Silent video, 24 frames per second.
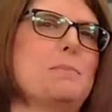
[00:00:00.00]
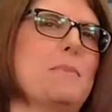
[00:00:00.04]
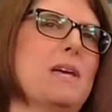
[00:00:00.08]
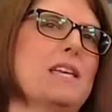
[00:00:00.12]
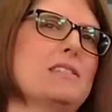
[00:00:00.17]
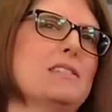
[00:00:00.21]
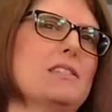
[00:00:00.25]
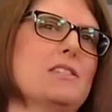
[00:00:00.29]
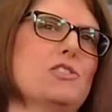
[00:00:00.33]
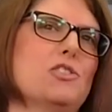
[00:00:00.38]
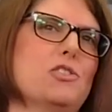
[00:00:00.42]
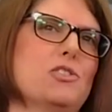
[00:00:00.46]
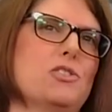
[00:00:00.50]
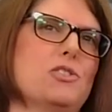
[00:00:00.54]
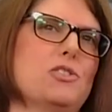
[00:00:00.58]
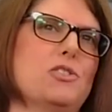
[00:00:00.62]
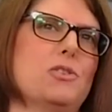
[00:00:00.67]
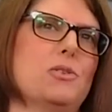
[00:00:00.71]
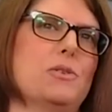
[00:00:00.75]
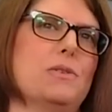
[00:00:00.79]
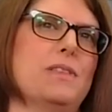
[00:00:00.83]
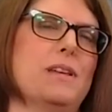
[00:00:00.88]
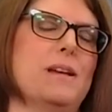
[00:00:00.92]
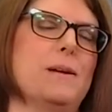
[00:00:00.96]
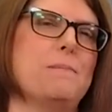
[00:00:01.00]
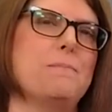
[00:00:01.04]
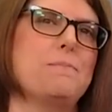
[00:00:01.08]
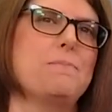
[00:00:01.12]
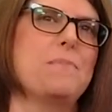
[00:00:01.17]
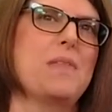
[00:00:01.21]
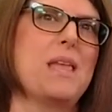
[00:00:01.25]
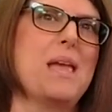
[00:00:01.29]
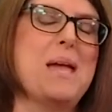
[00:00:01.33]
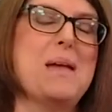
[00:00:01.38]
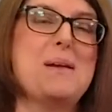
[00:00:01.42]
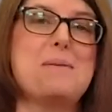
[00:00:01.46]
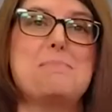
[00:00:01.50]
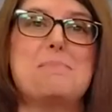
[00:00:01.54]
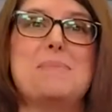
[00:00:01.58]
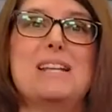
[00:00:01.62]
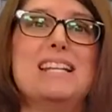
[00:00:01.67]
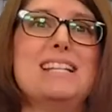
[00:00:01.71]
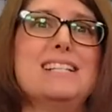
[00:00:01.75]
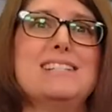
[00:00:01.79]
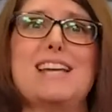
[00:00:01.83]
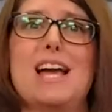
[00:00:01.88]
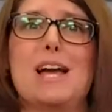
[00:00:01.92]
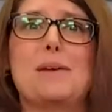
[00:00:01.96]
messages to them.
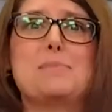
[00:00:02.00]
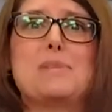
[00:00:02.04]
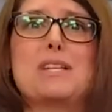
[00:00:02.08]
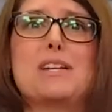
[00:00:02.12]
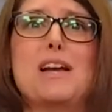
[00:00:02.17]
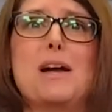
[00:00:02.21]
Many times